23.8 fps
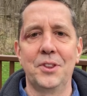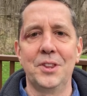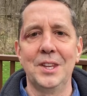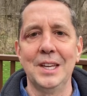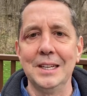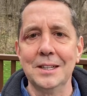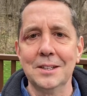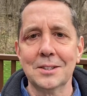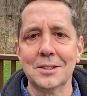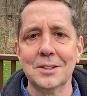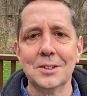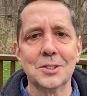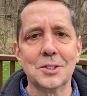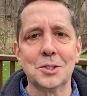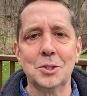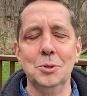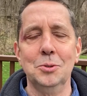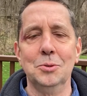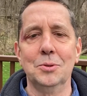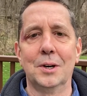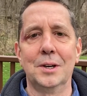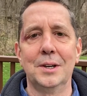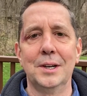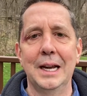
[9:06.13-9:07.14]
thinkers
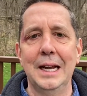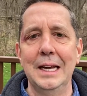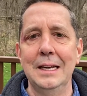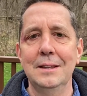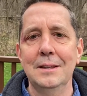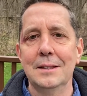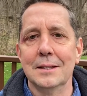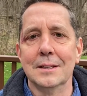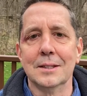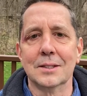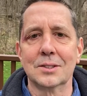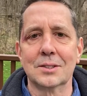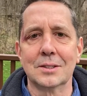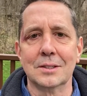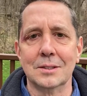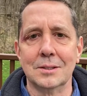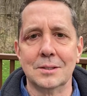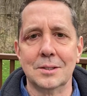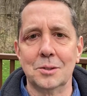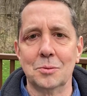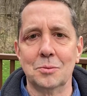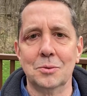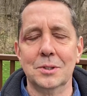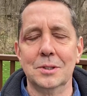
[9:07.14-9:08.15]
who are atheist in
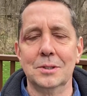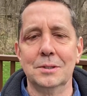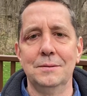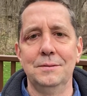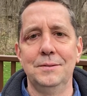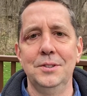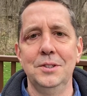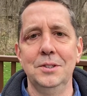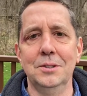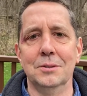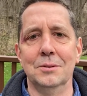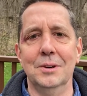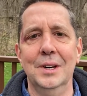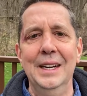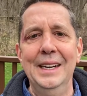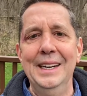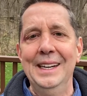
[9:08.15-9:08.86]
their worldview.